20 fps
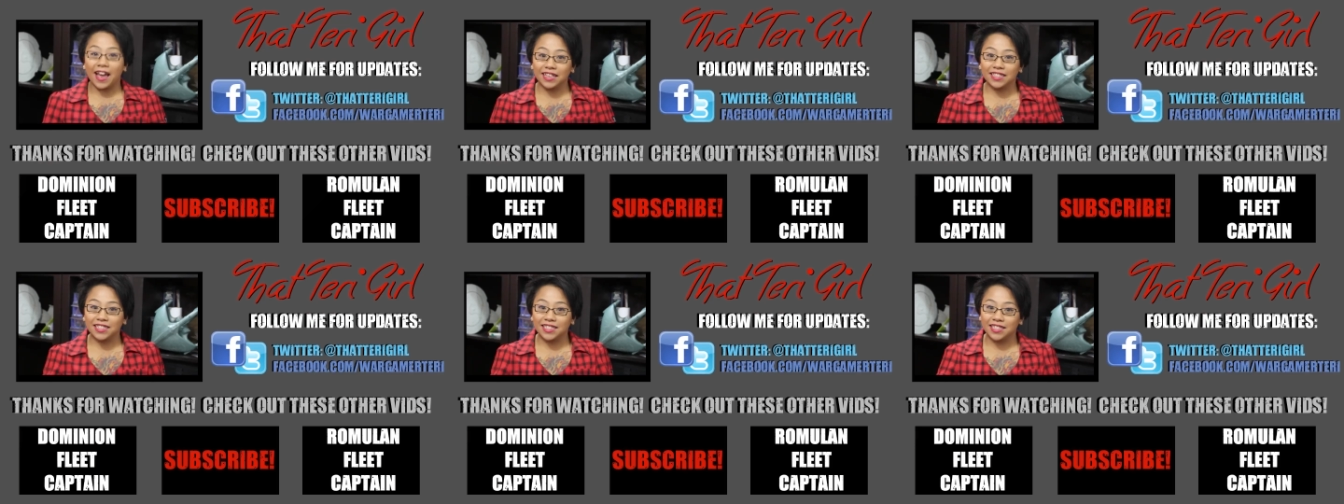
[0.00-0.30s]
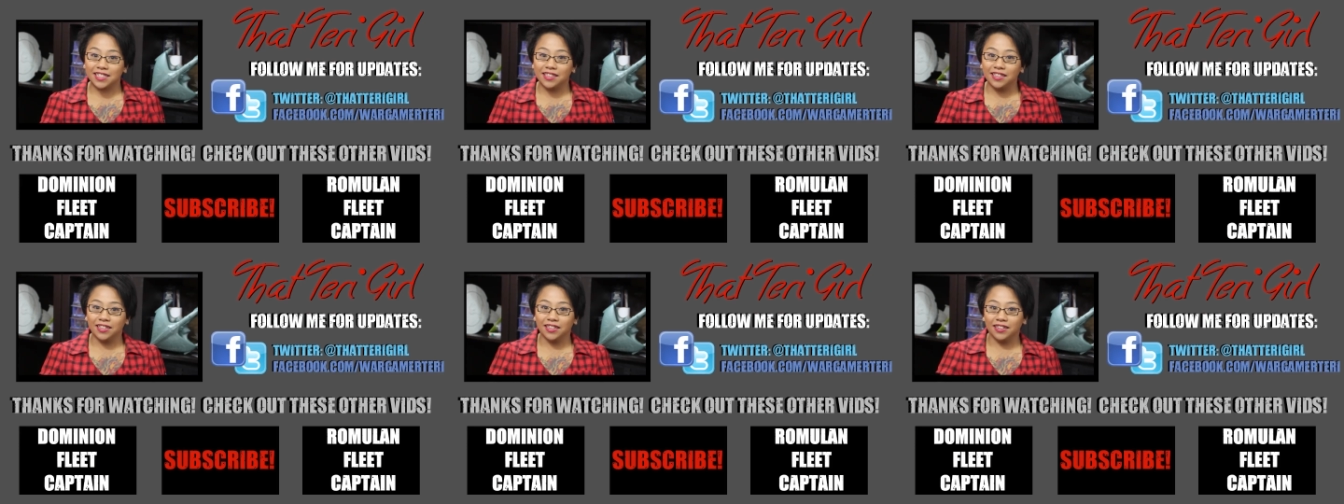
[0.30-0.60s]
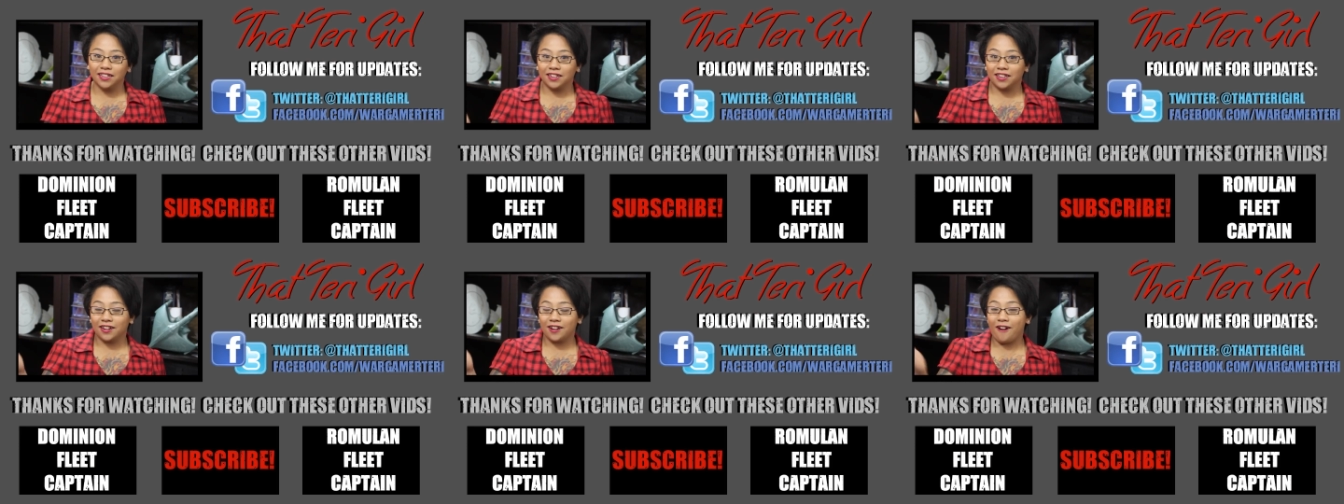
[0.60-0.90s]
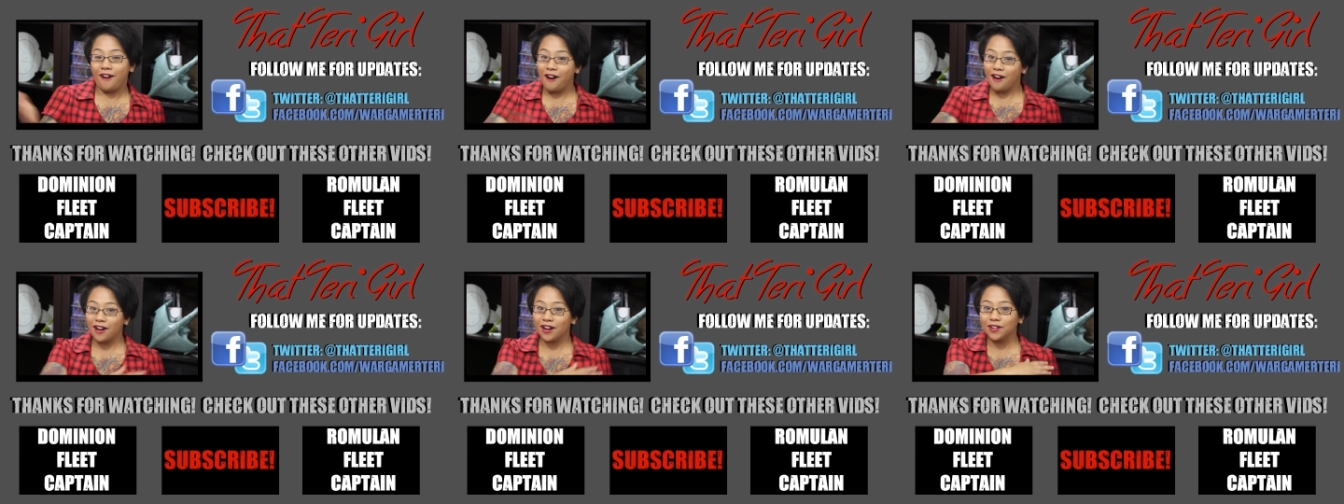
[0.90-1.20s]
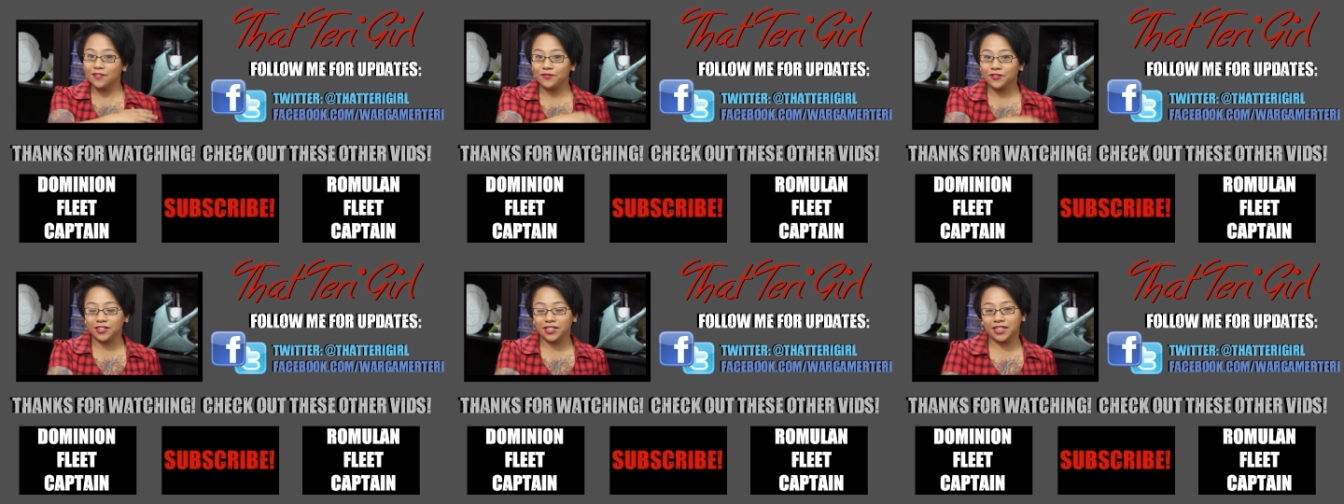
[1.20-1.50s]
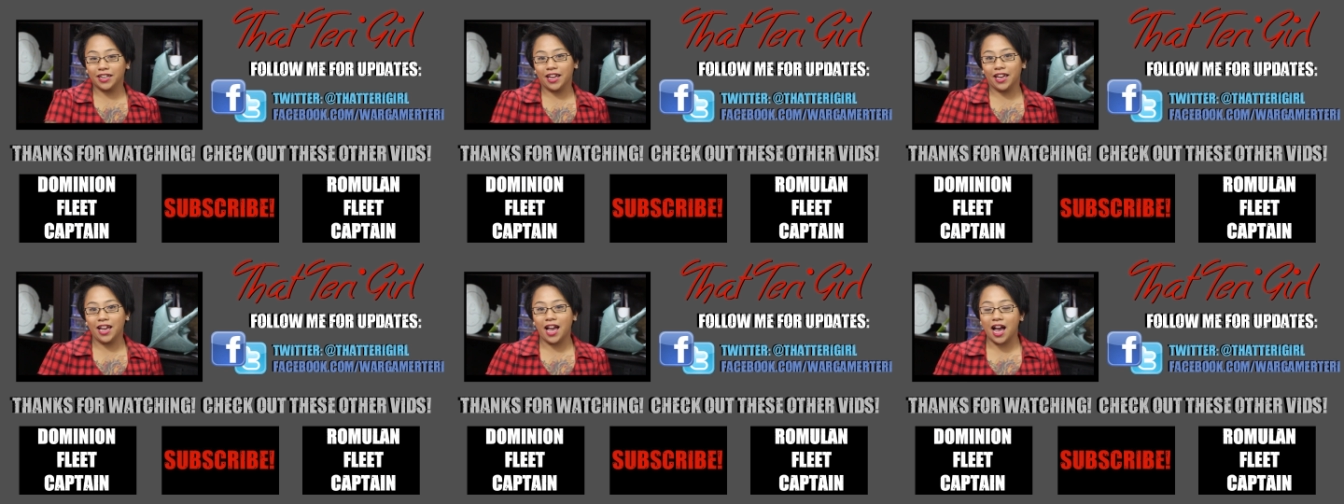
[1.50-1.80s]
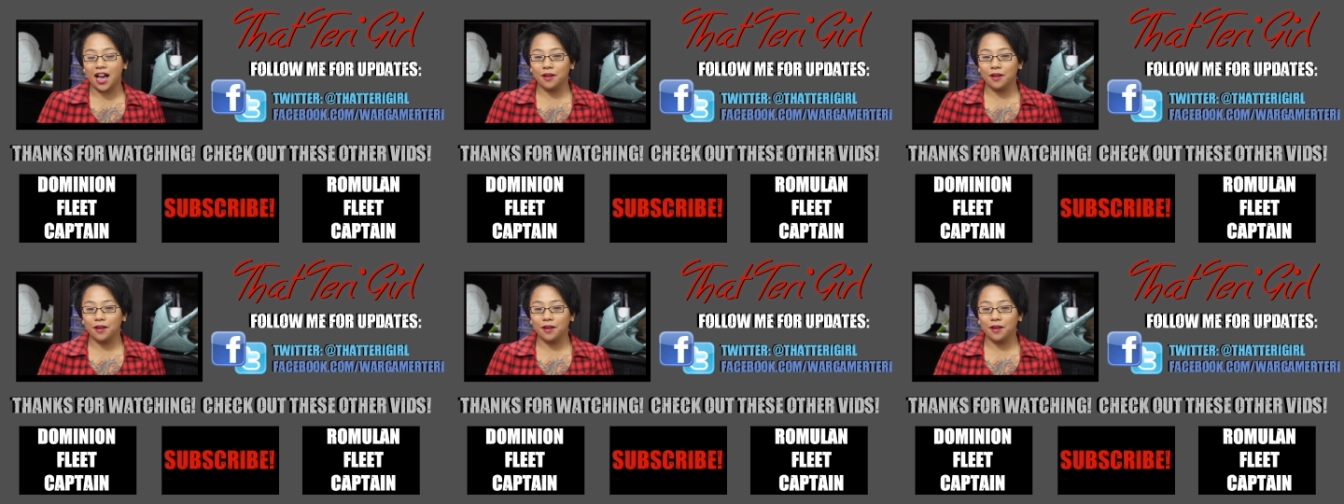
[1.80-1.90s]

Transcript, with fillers: That's the card for today.